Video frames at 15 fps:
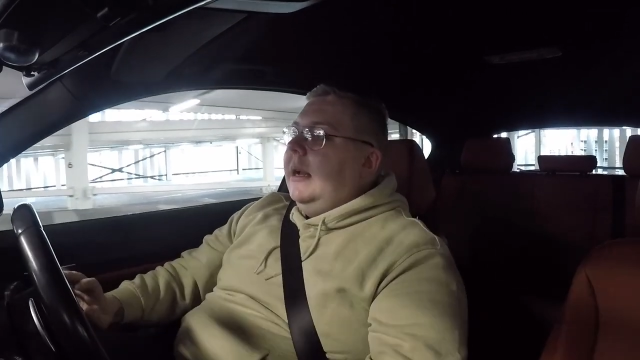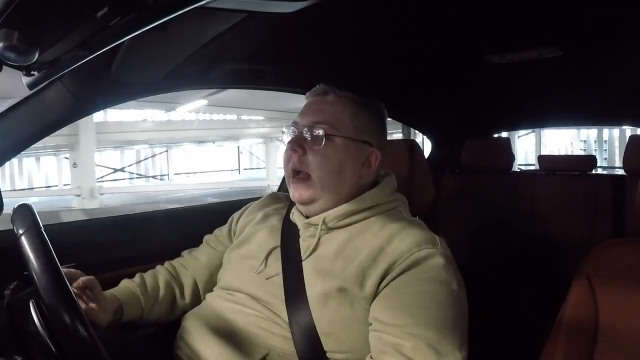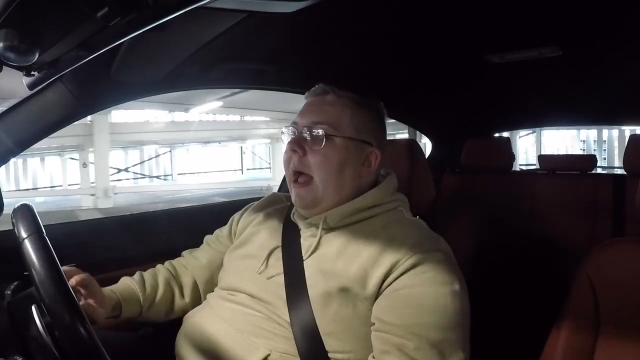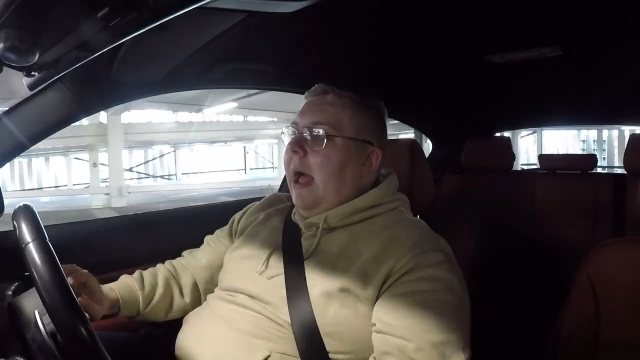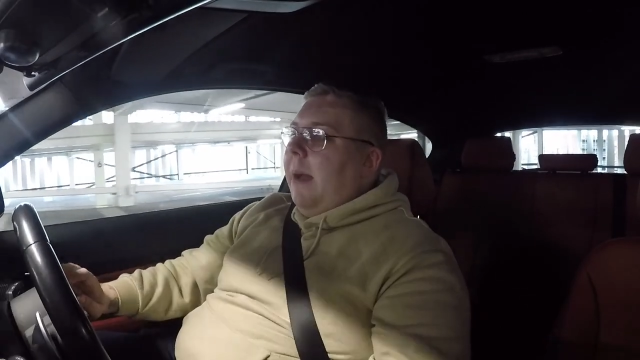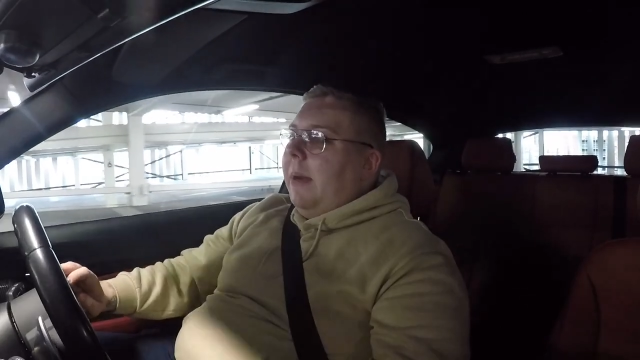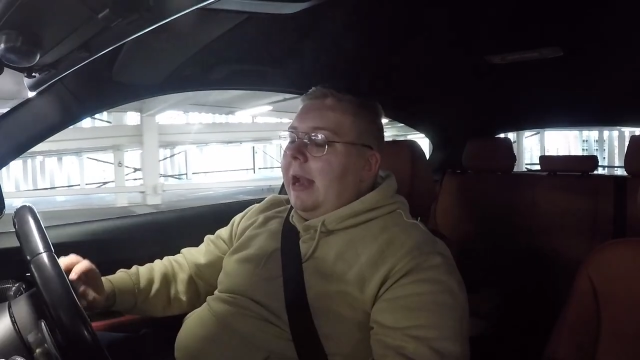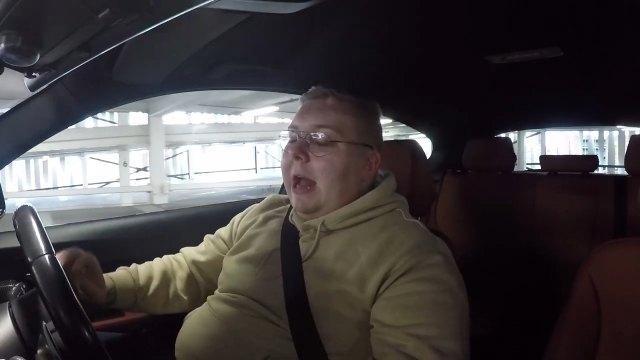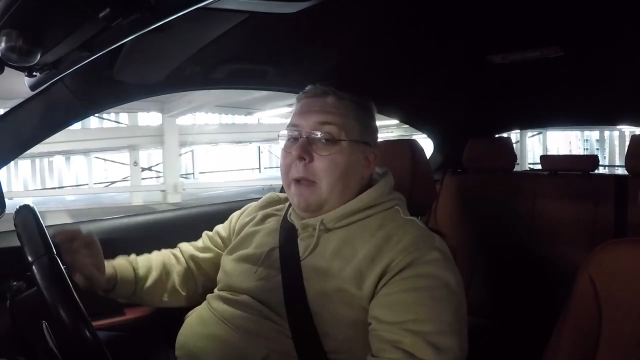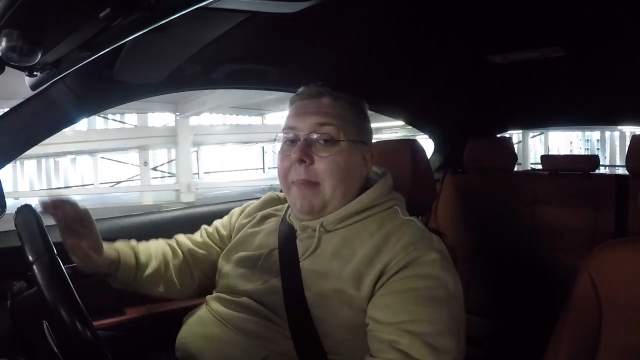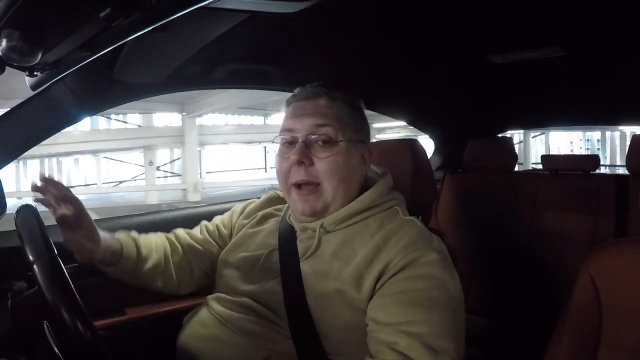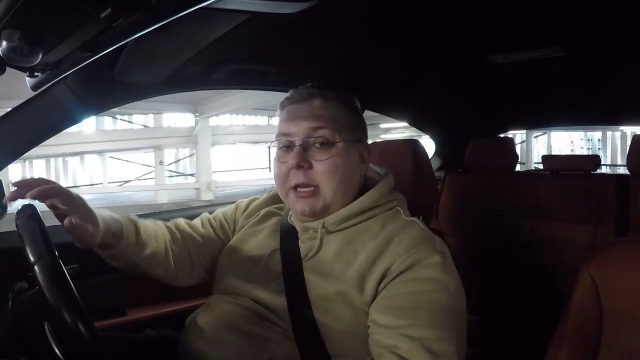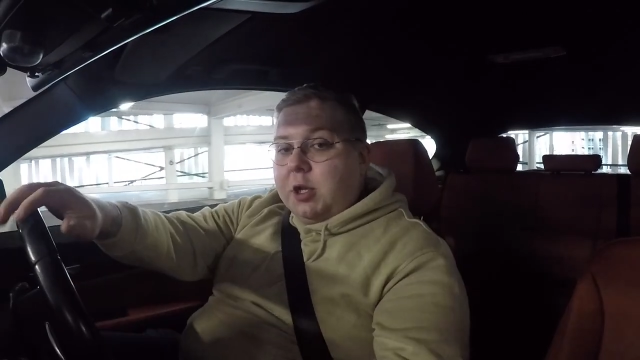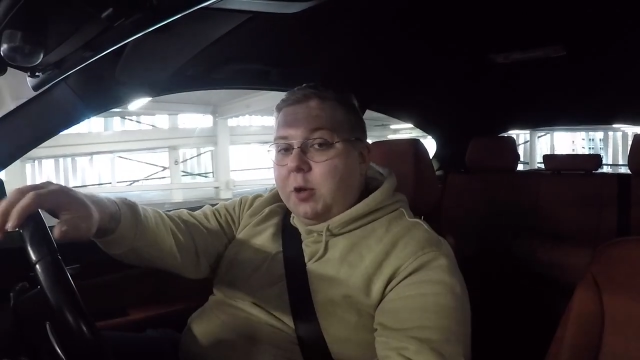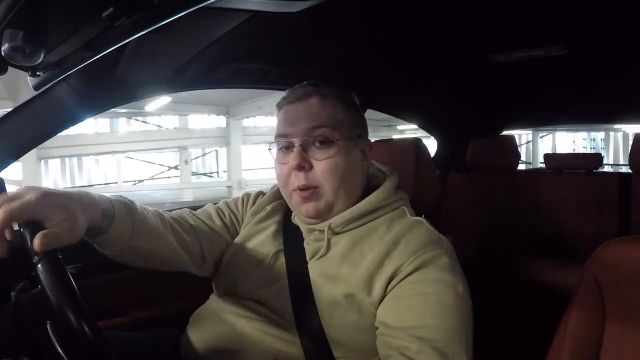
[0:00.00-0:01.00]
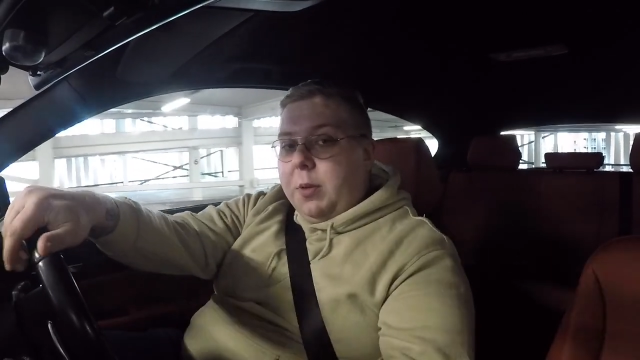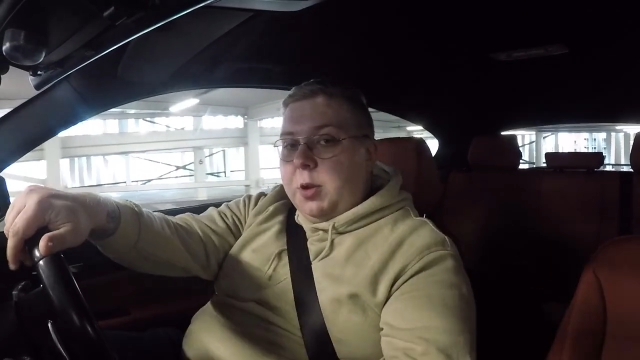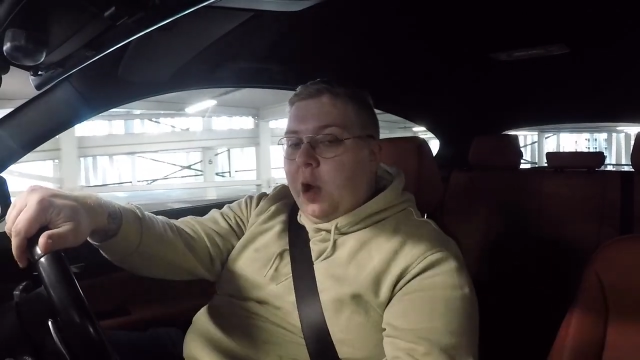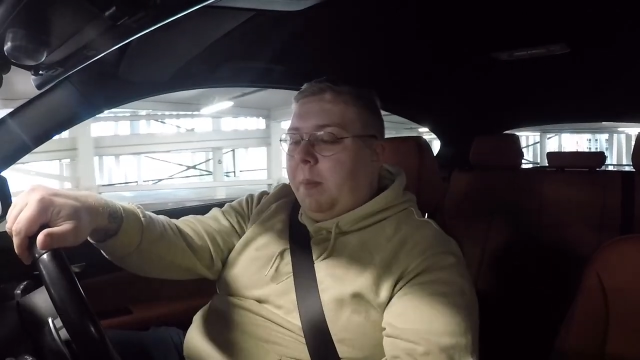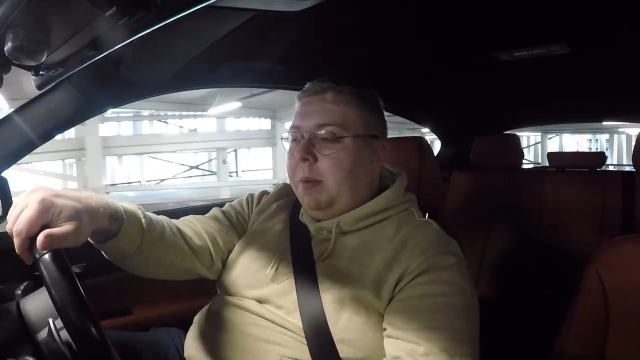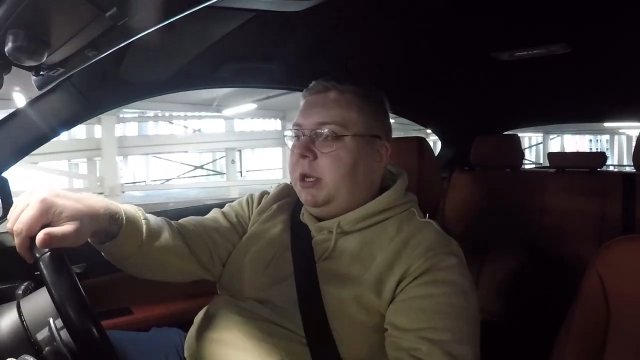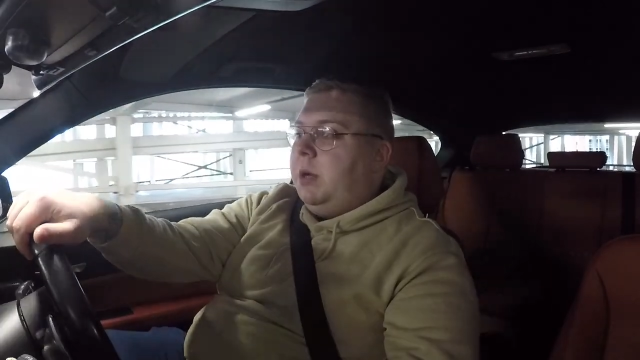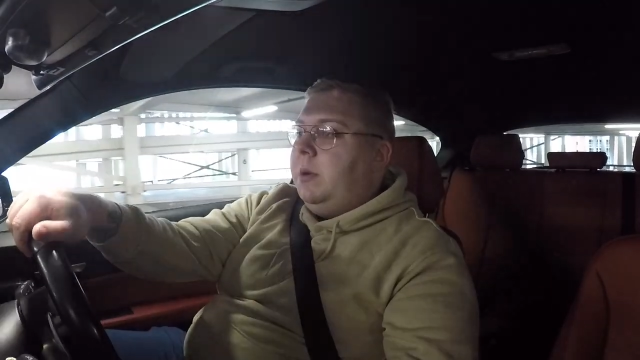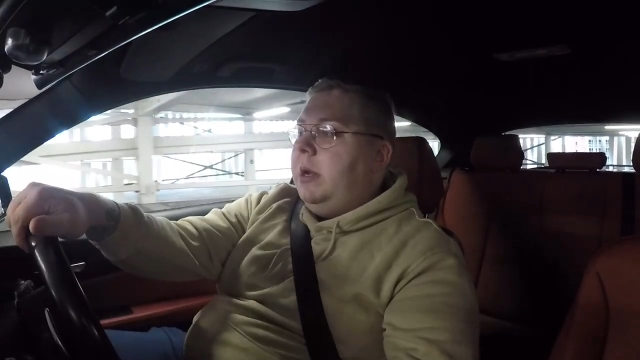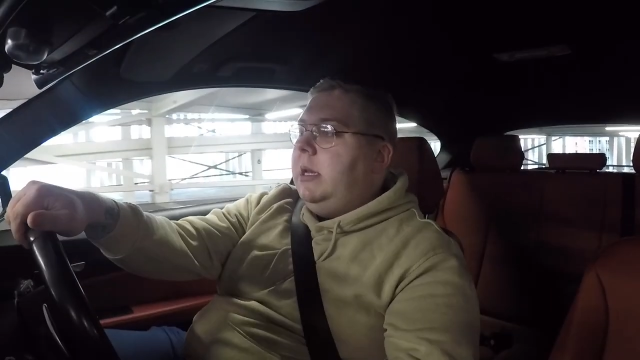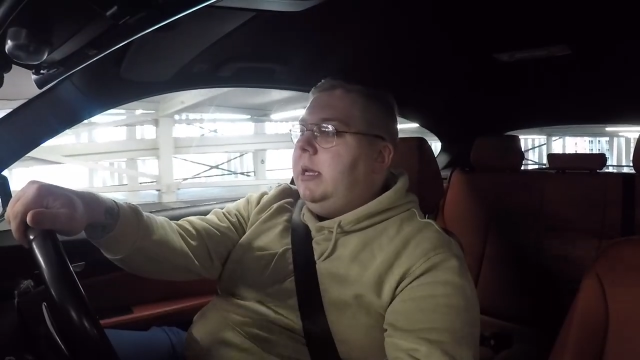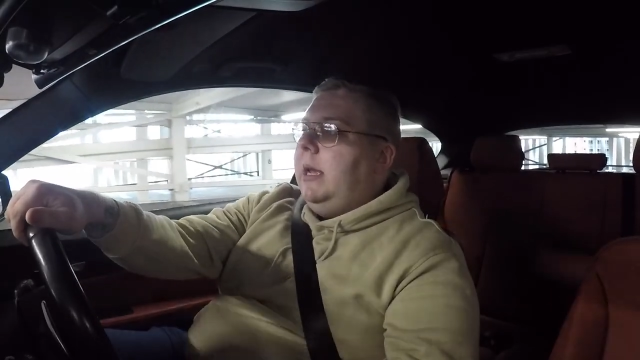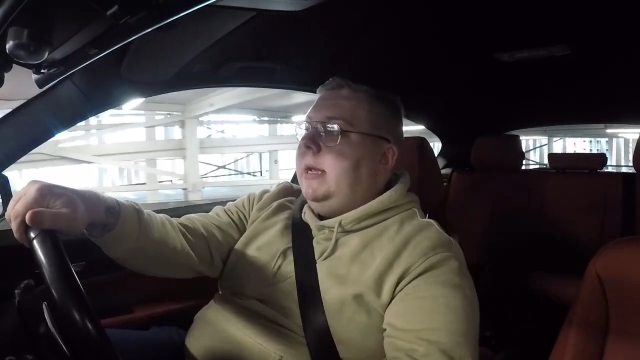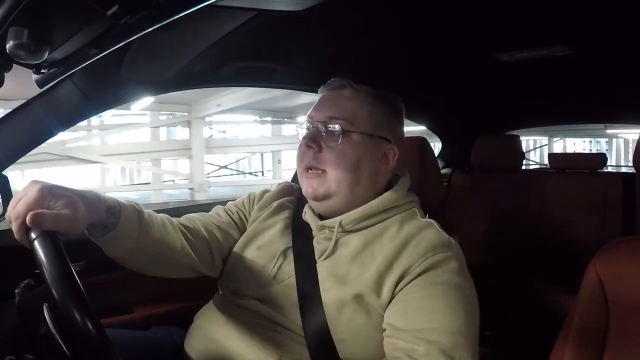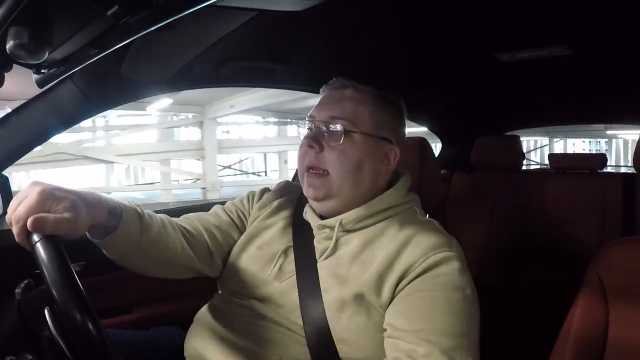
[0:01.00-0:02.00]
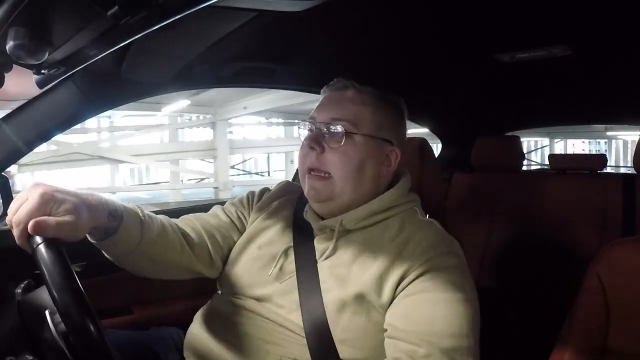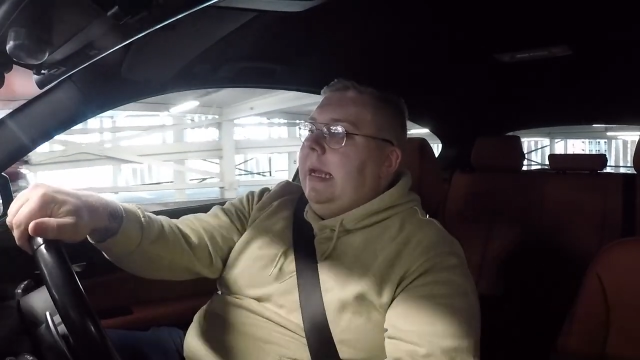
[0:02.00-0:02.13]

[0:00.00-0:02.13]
um, and I passed up on the opportunity.